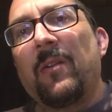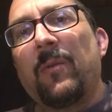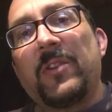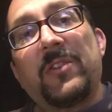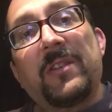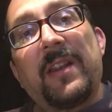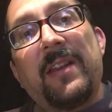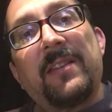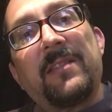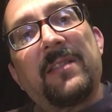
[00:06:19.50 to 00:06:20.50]
which is
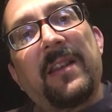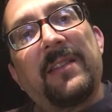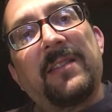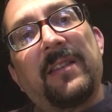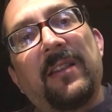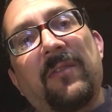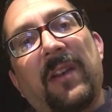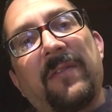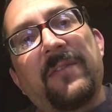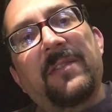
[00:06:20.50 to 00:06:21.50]
this is a nice steel
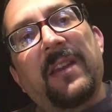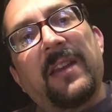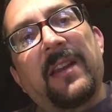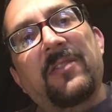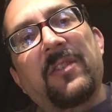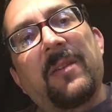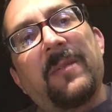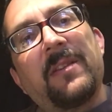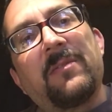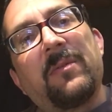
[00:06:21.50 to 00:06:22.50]
rifle sight actually. I
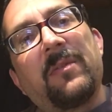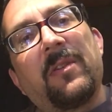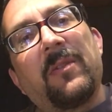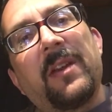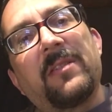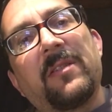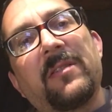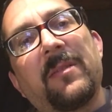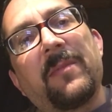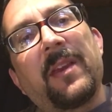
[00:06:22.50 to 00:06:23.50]
mean, this would go nice on
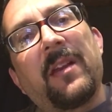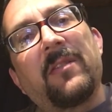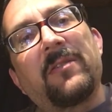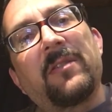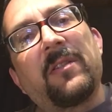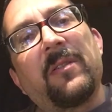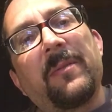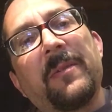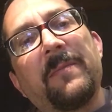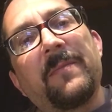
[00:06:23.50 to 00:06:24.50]
something else. You know what I
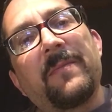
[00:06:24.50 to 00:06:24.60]
mean?